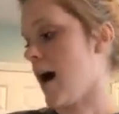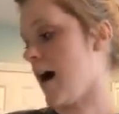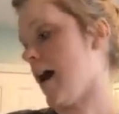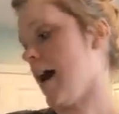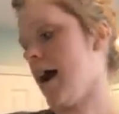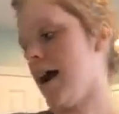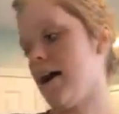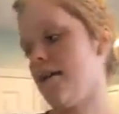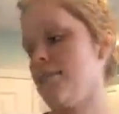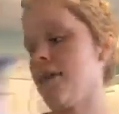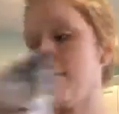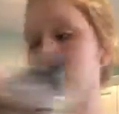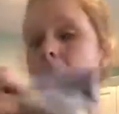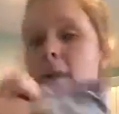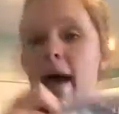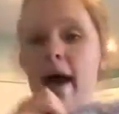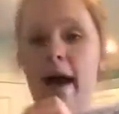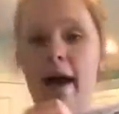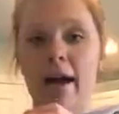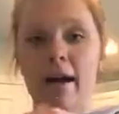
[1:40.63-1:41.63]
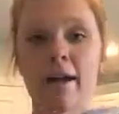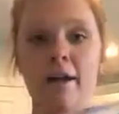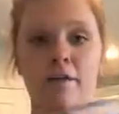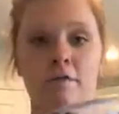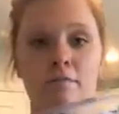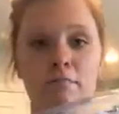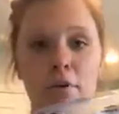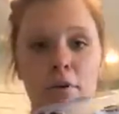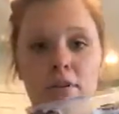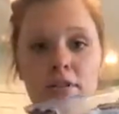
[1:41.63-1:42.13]
I have a bag
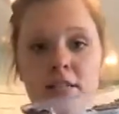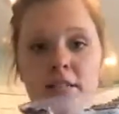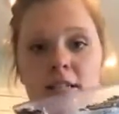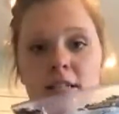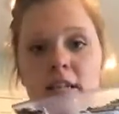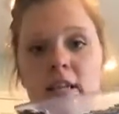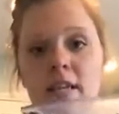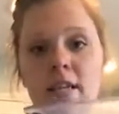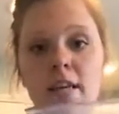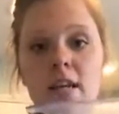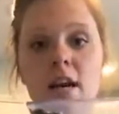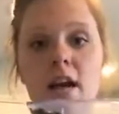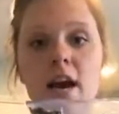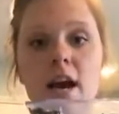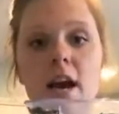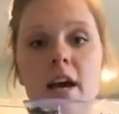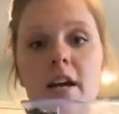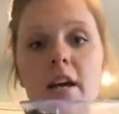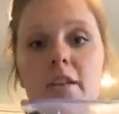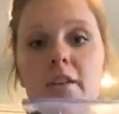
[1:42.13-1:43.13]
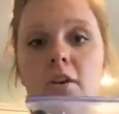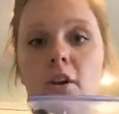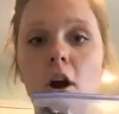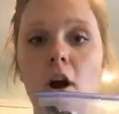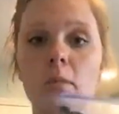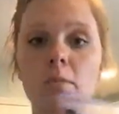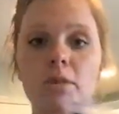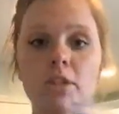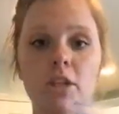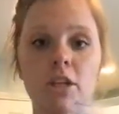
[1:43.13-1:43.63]
of birdseed. Another
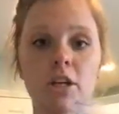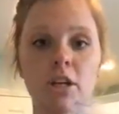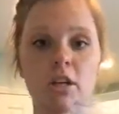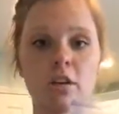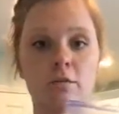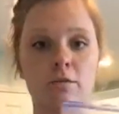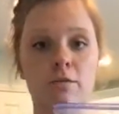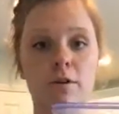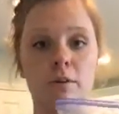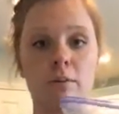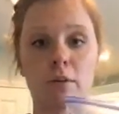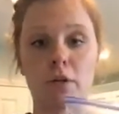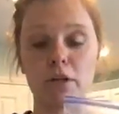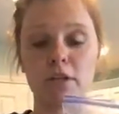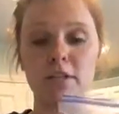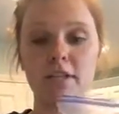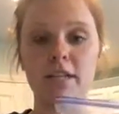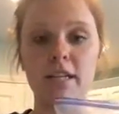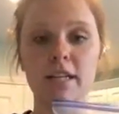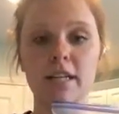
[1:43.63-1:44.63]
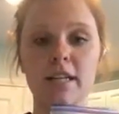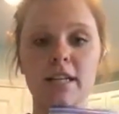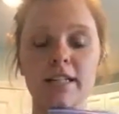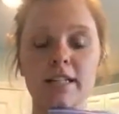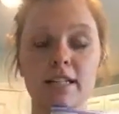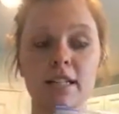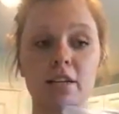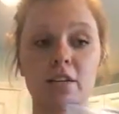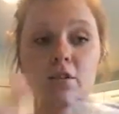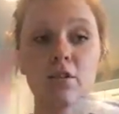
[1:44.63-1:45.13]
option for birdseed
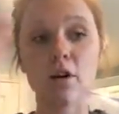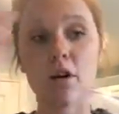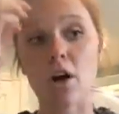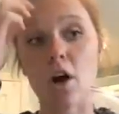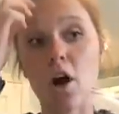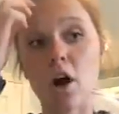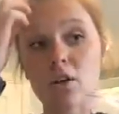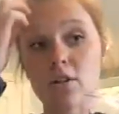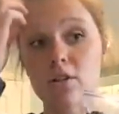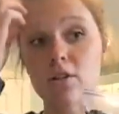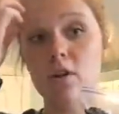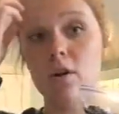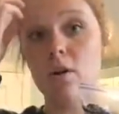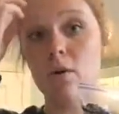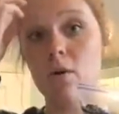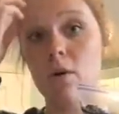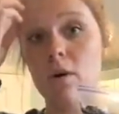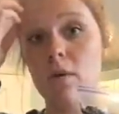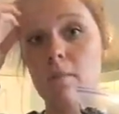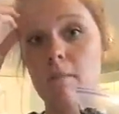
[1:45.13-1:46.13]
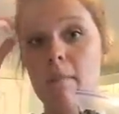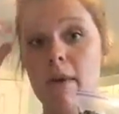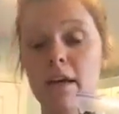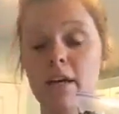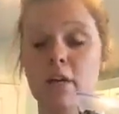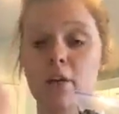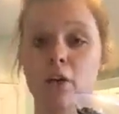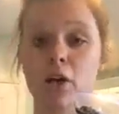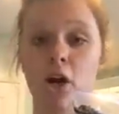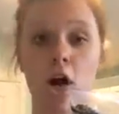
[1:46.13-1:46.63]
is that you could also
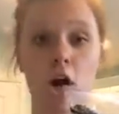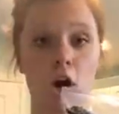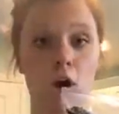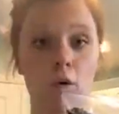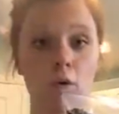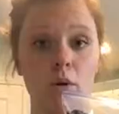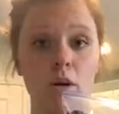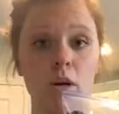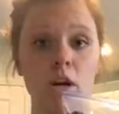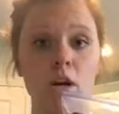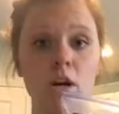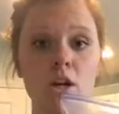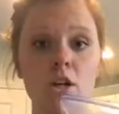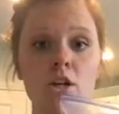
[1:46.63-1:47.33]
make your own.